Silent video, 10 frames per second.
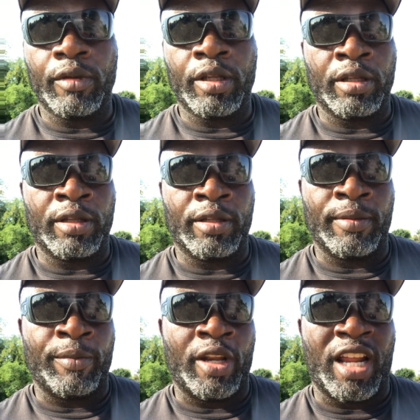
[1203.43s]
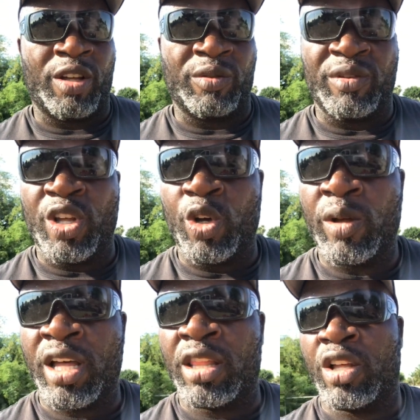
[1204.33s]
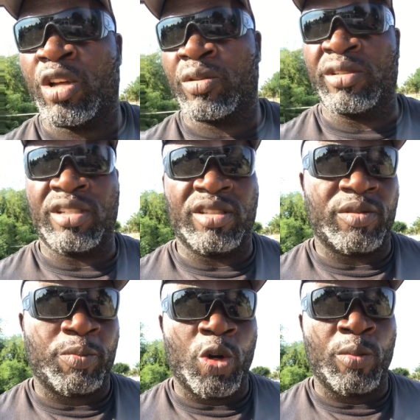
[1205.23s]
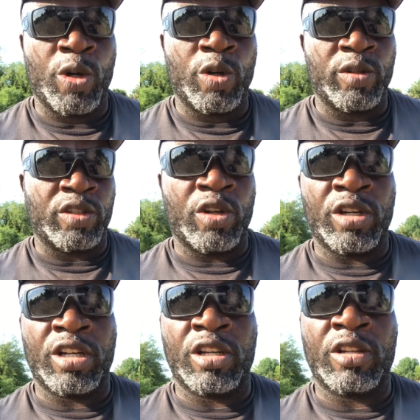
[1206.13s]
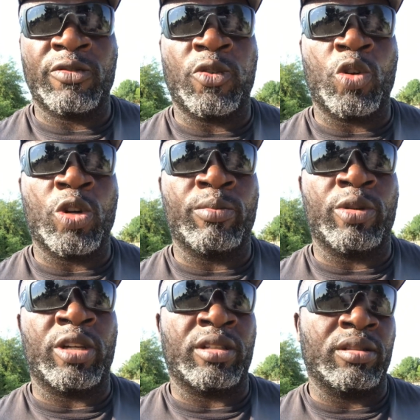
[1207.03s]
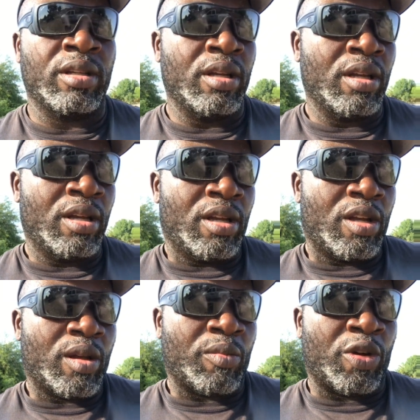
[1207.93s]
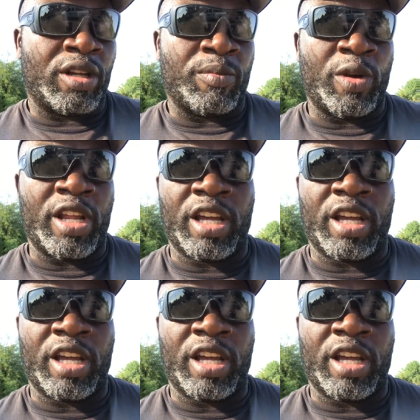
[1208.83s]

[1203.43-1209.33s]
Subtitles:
I mean, I don't know how long this promo is going on for, but I mean,